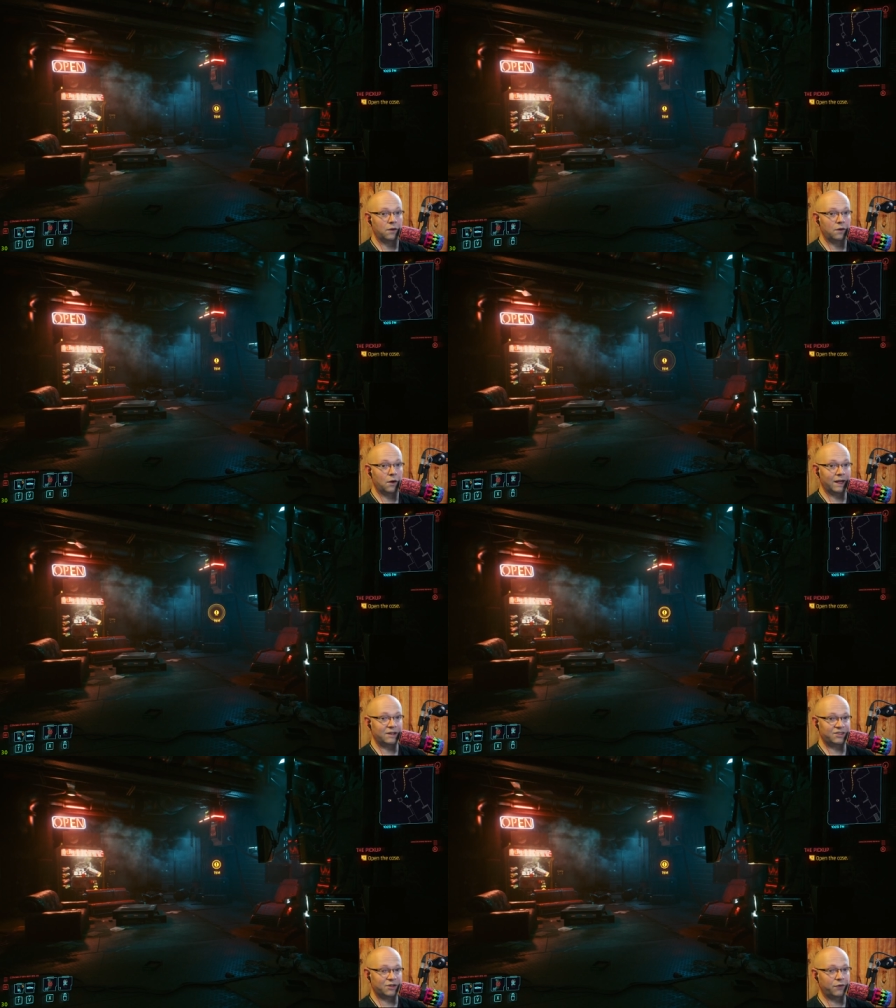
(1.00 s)
Okay,
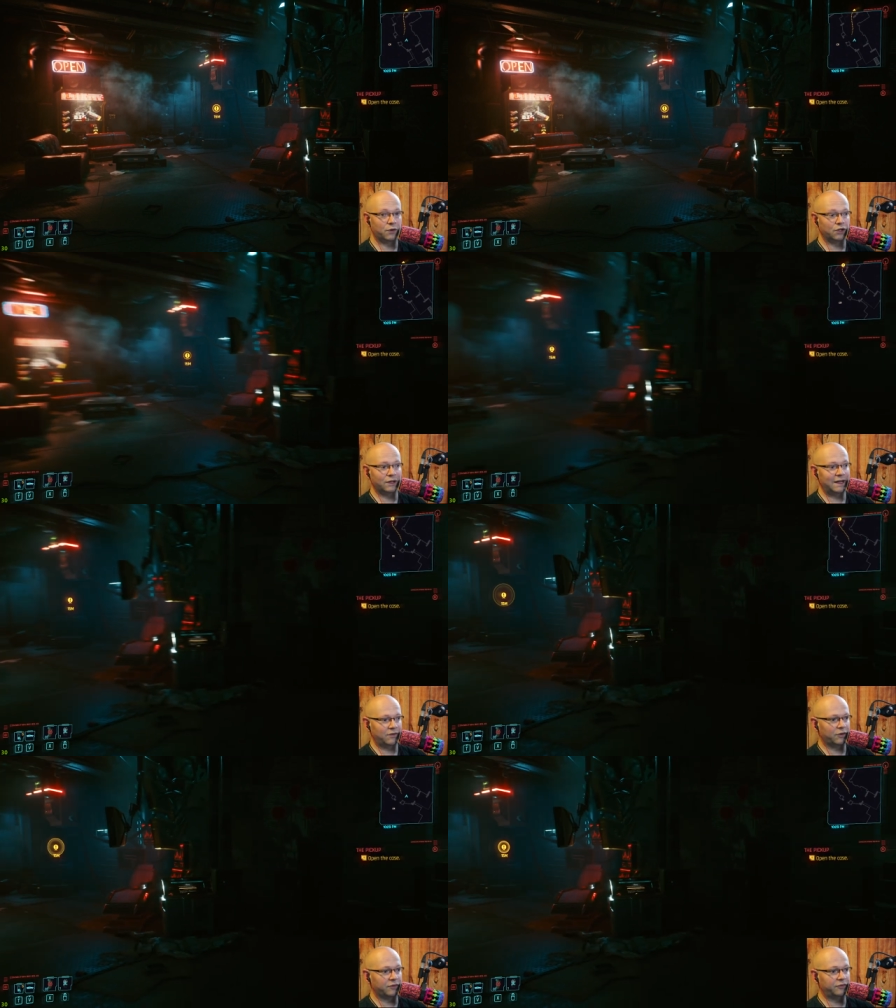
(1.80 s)
so if you're looking
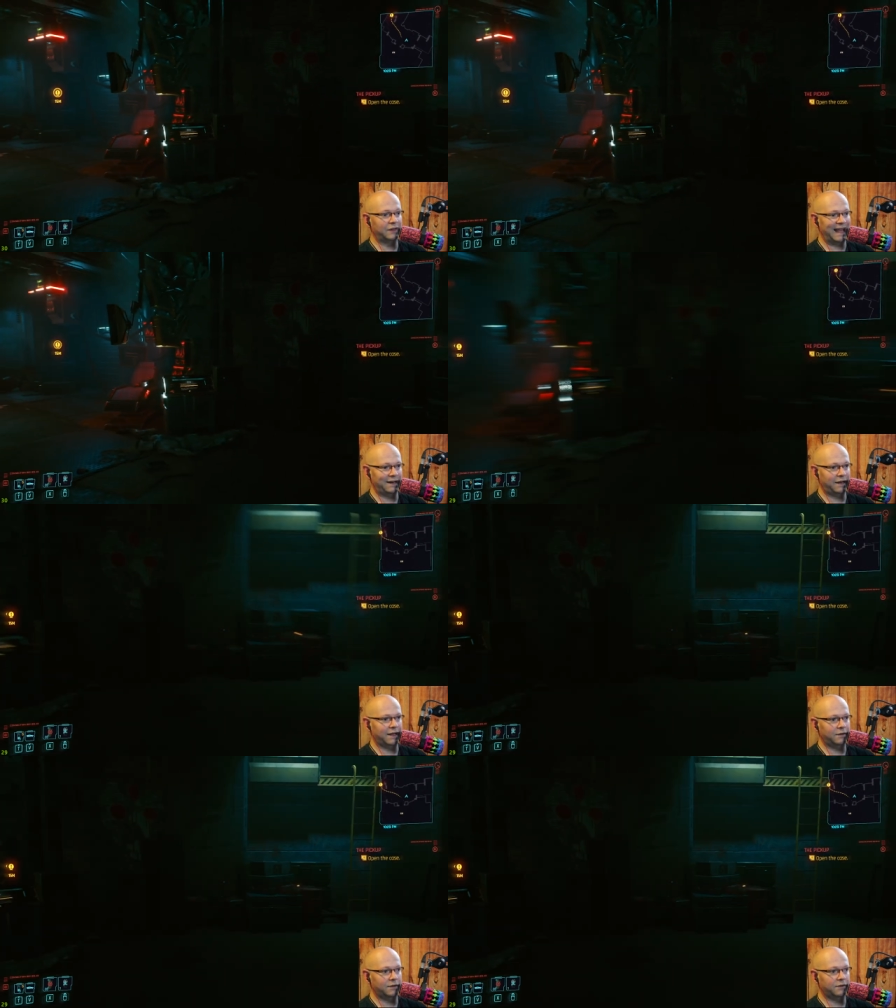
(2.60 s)
for
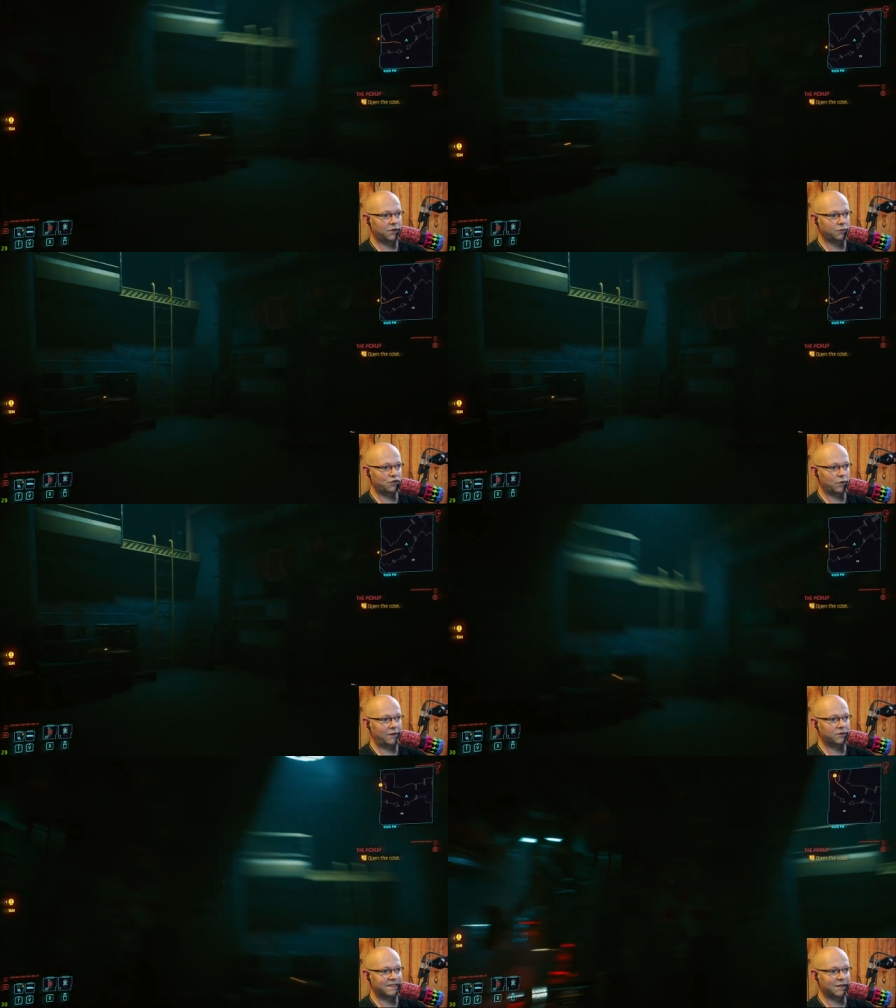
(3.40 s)
Flathead, don't
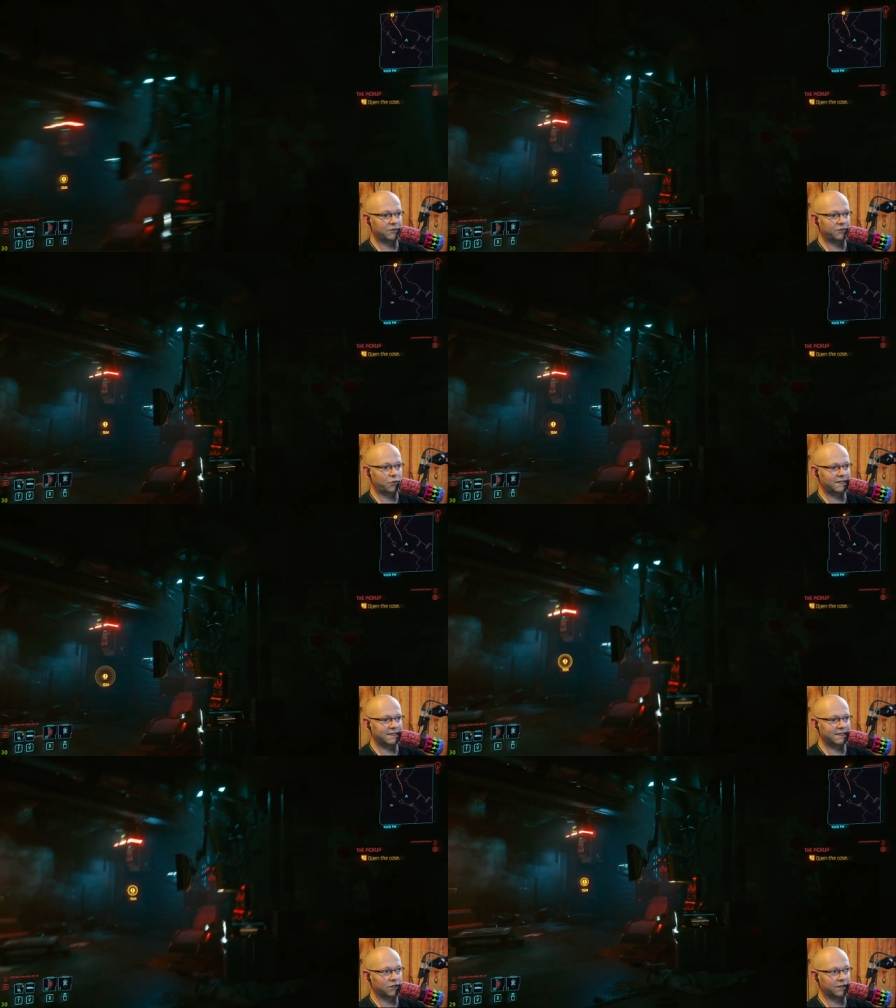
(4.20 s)
drive yourself
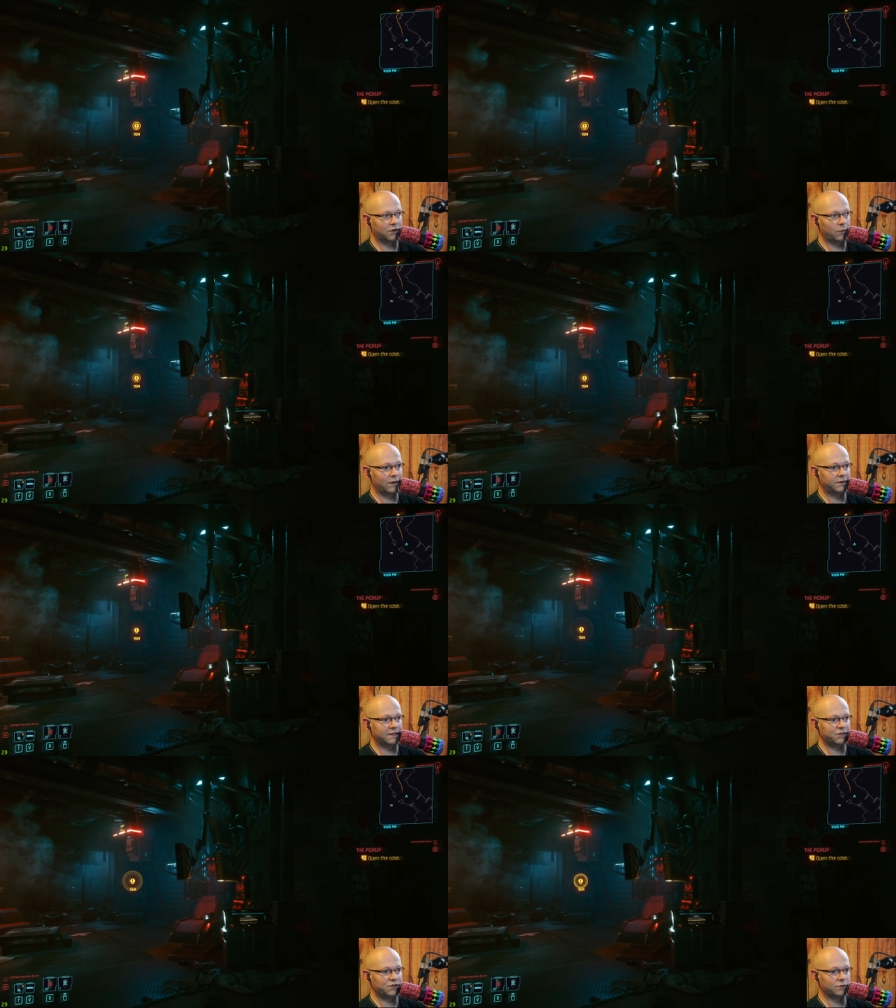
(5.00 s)
crazy looking around in
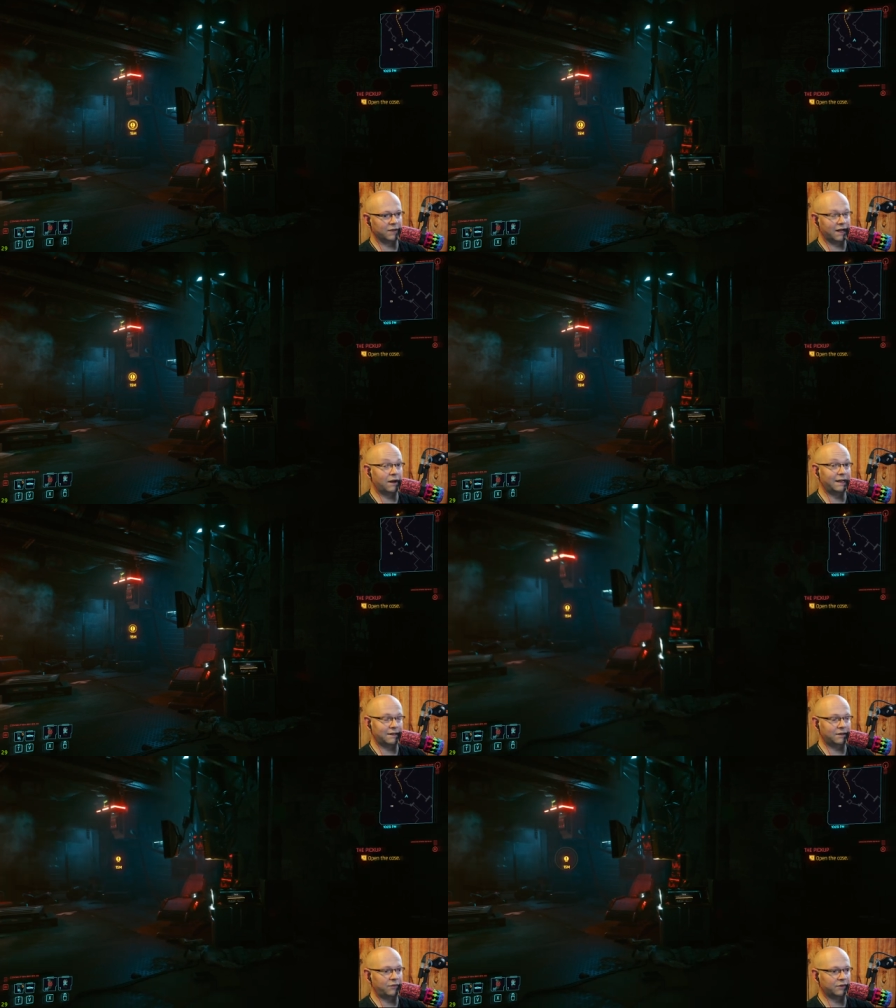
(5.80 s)
this room like I
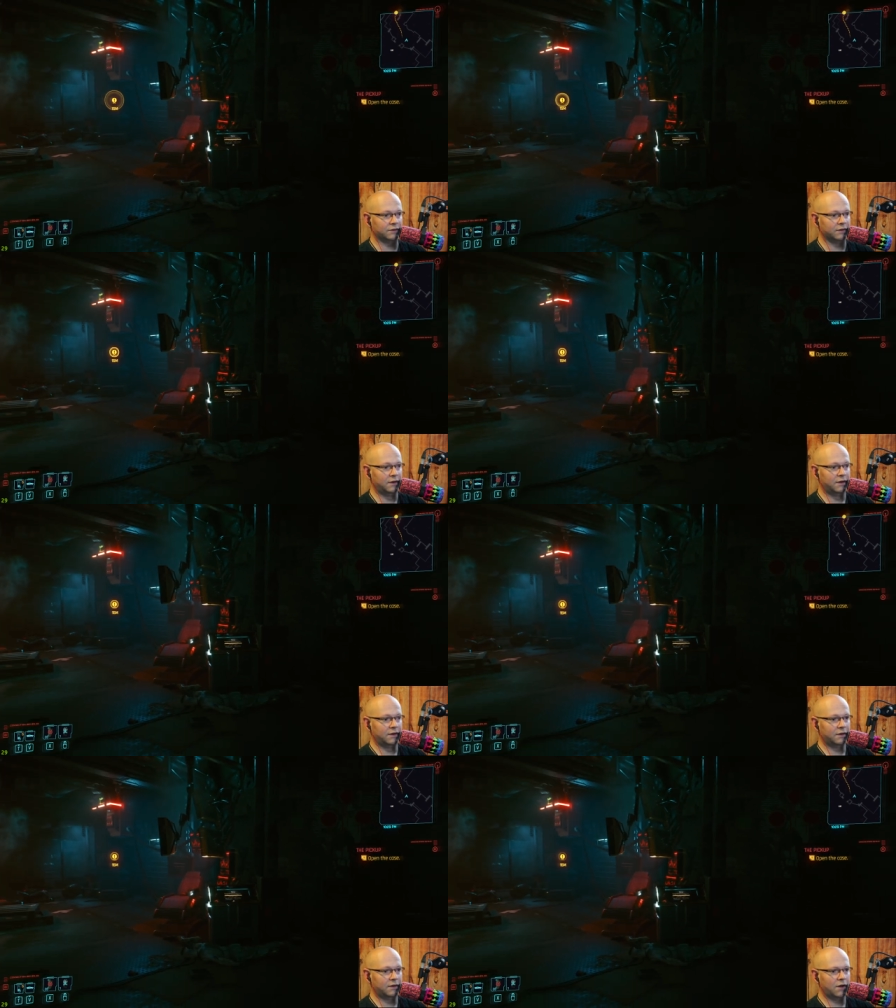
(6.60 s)
did for
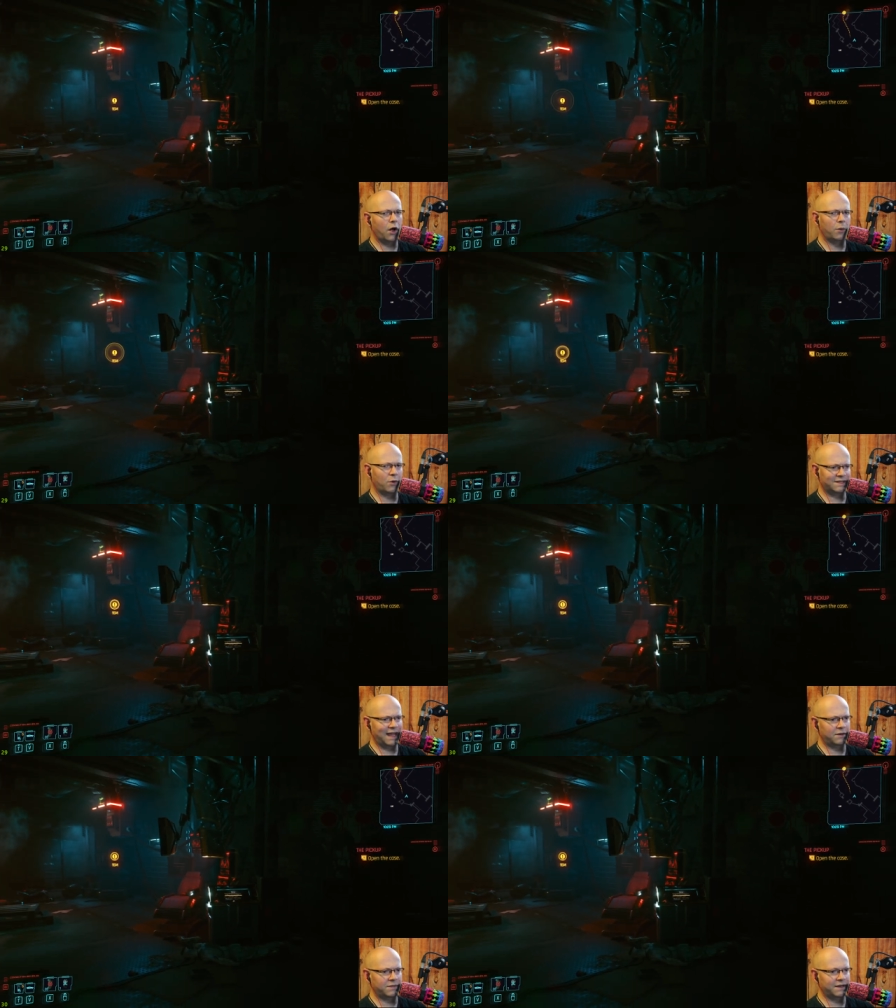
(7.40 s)
almost
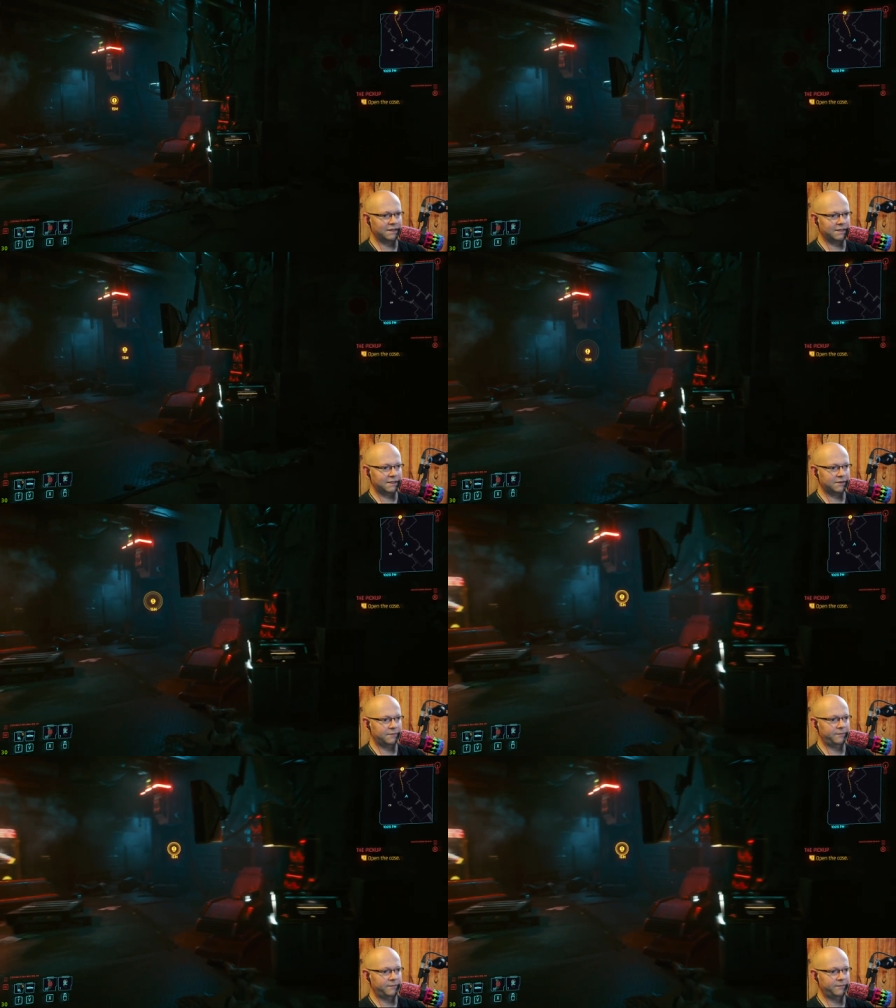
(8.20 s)
10 minutes.